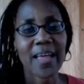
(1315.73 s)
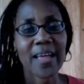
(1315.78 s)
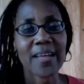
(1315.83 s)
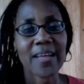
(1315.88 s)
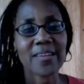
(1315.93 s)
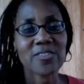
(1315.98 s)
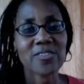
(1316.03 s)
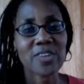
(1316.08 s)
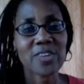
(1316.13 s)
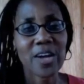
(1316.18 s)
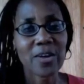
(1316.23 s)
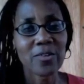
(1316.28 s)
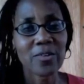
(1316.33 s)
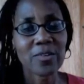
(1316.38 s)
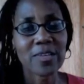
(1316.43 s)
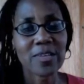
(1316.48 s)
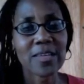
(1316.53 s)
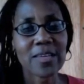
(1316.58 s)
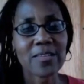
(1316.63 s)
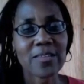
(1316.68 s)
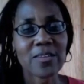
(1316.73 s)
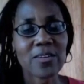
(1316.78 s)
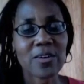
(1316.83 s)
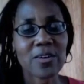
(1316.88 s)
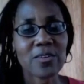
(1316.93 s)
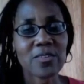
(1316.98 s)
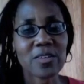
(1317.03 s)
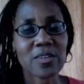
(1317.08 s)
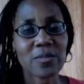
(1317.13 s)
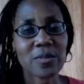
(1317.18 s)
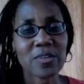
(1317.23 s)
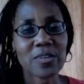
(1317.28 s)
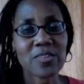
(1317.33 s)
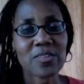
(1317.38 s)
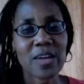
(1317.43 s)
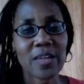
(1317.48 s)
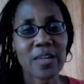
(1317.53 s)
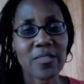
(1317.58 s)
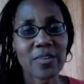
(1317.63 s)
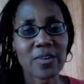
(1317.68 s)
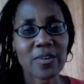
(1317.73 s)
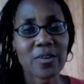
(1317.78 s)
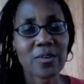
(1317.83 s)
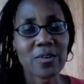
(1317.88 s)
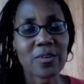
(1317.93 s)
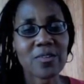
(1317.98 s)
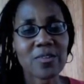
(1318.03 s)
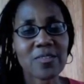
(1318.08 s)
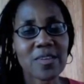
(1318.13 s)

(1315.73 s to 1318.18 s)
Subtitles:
Generally, the dose at which death occurs